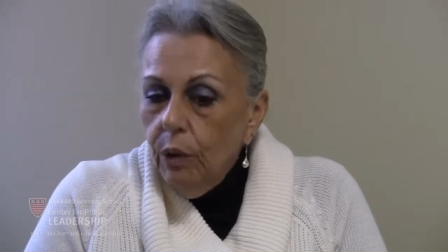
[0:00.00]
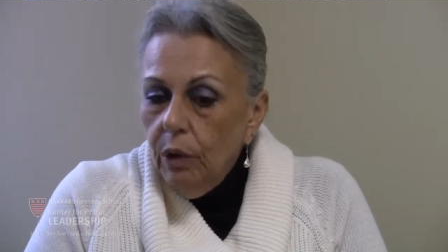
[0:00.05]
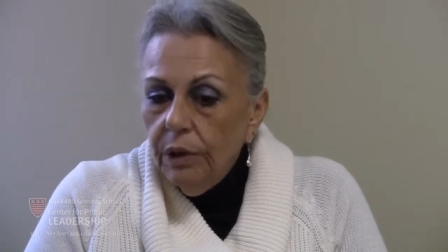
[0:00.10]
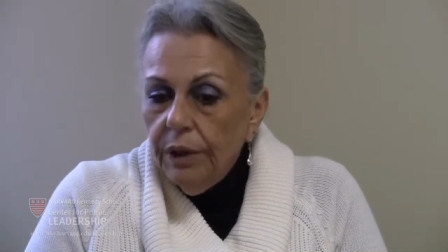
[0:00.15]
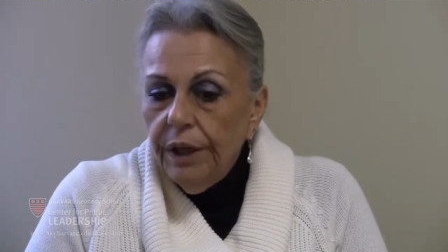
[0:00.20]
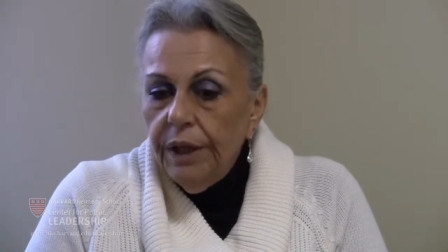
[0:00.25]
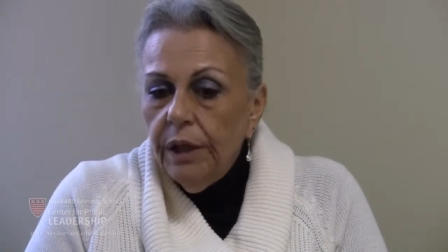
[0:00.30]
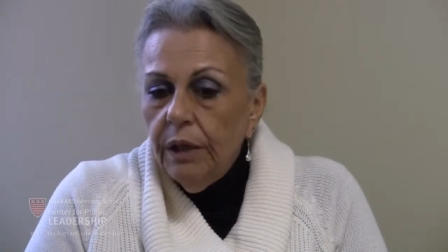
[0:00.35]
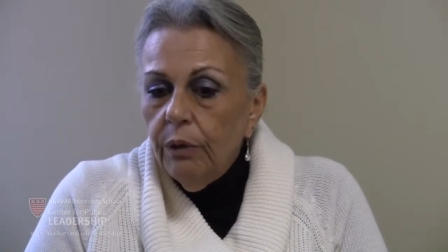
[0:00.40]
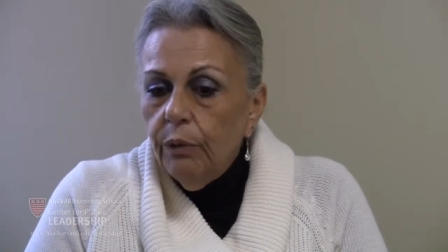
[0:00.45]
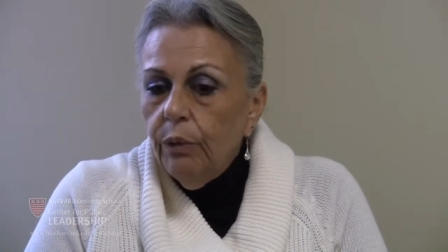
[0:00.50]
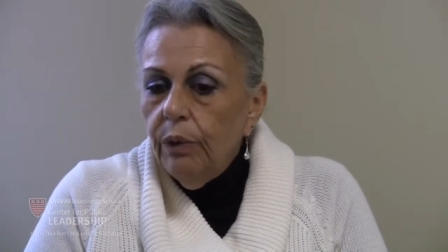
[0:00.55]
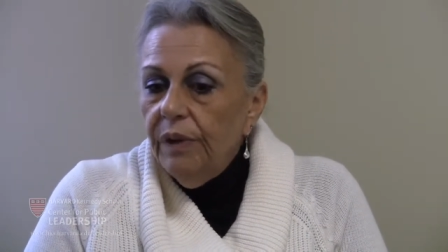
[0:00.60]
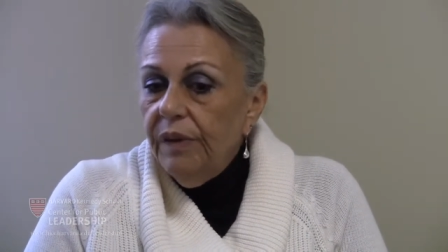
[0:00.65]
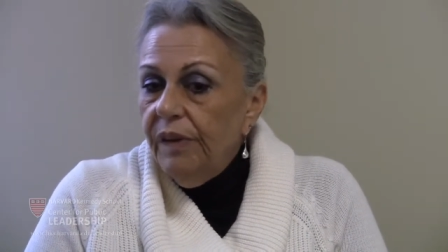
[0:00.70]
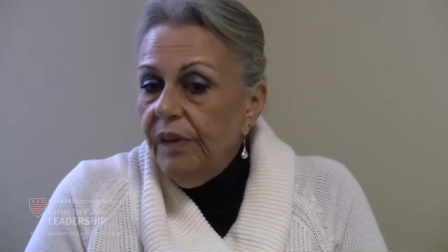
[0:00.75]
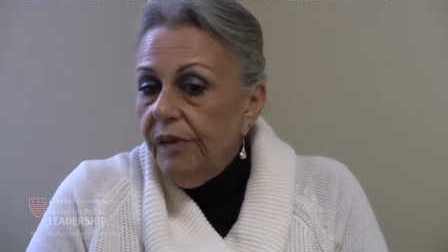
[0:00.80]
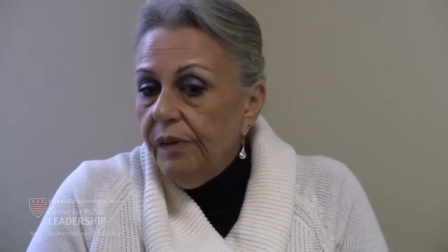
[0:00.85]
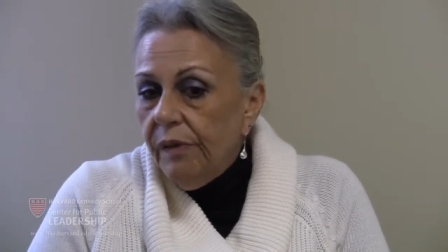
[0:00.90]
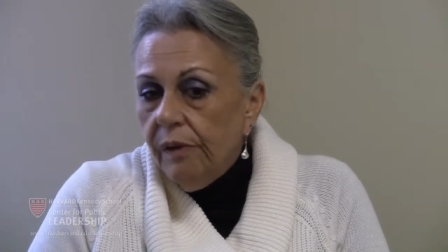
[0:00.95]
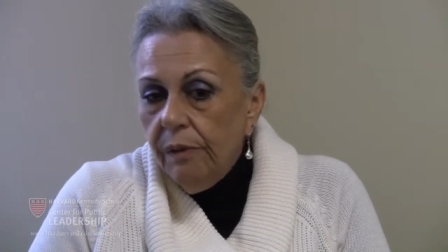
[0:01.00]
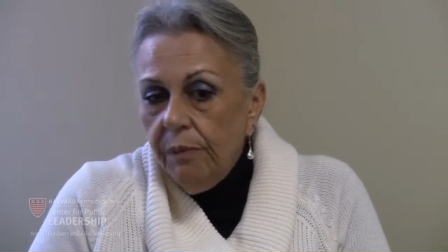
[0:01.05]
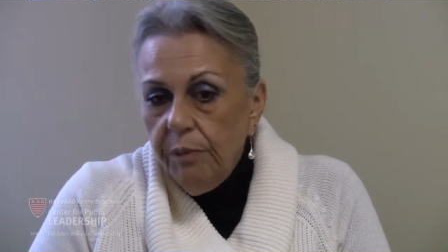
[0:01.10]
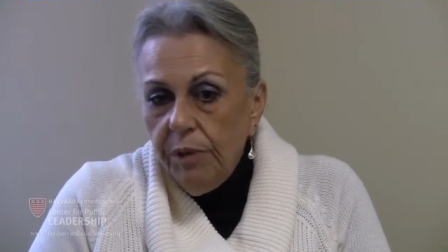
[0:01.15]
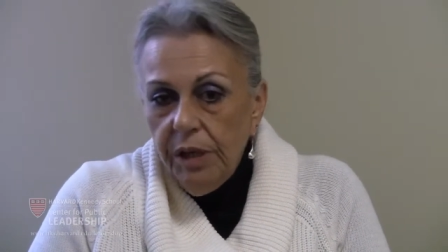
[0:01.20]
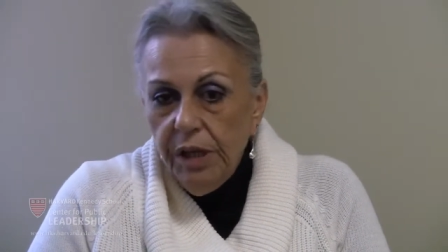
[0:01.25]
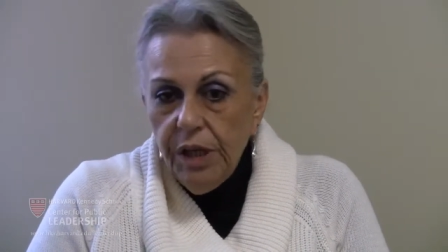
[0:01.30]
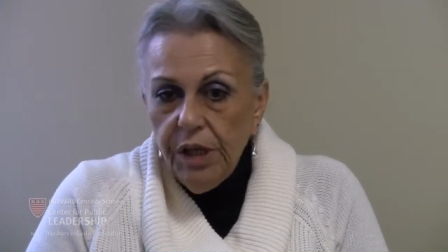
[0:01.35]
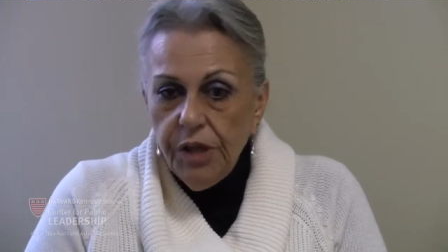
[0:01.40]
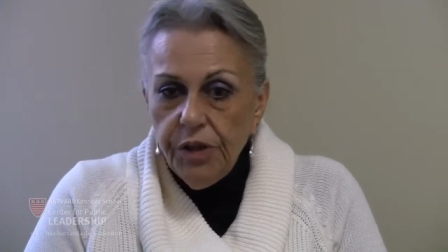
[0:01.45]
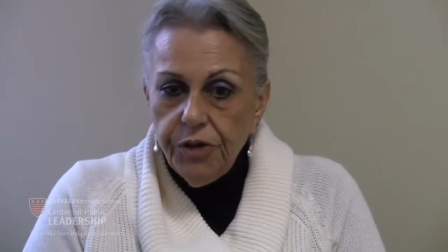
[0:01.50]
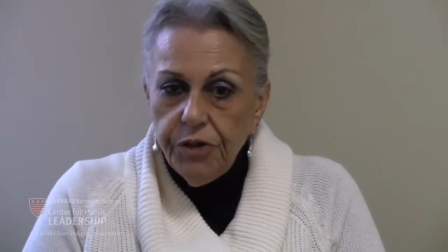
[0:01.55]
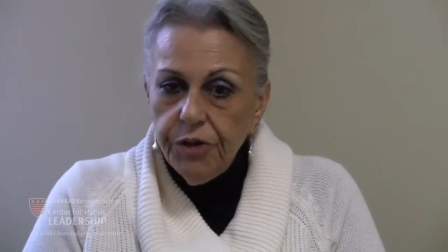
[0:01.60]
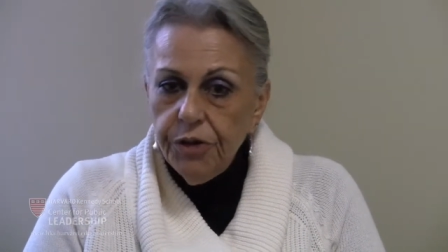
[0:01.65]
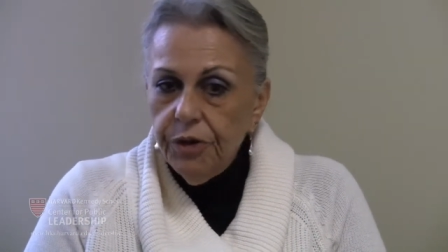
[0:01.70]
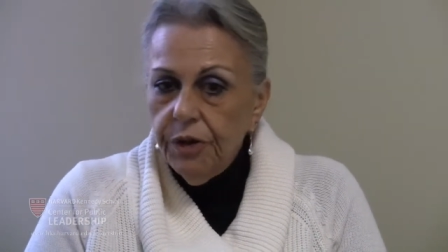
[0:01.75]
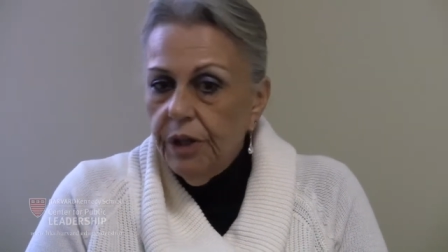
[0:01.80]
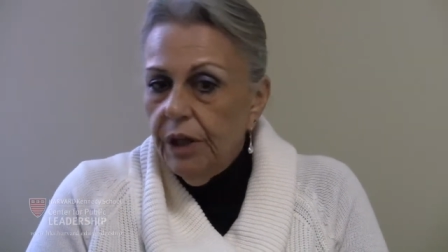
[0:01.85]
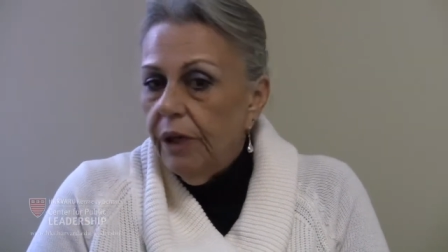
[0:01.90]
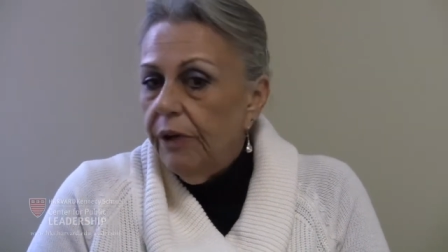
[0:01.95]
working with
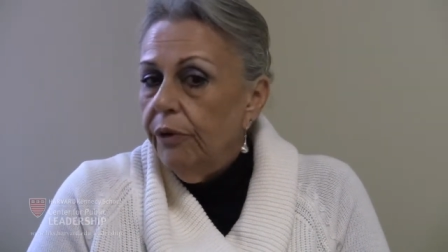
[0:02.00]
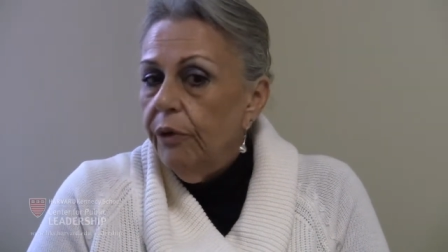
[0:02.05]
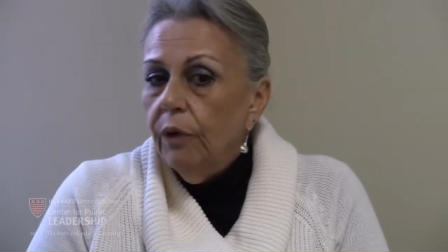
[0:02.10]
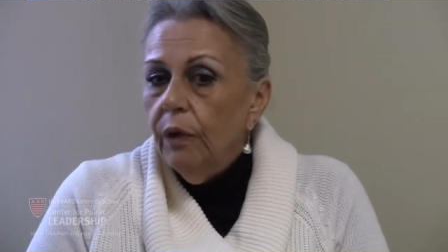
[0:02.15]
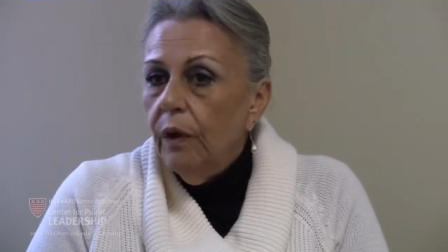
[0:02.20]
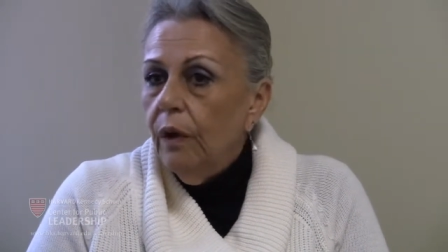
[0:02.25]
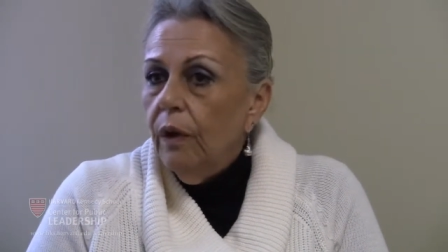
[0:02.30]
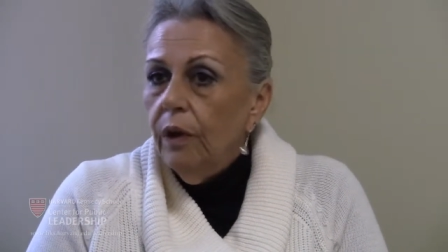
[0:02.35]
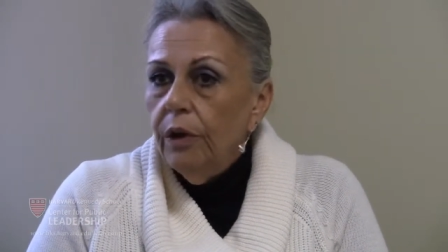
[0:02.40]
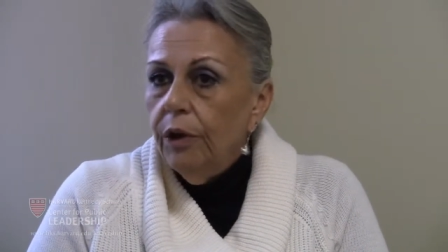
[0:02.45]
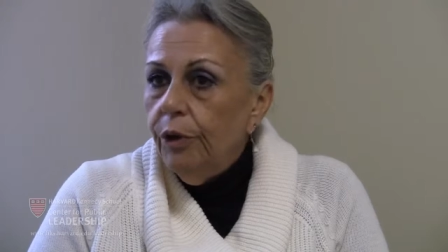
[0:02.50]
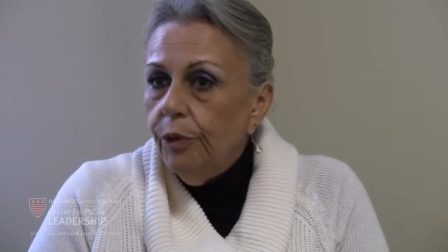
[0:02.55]
discrimination and all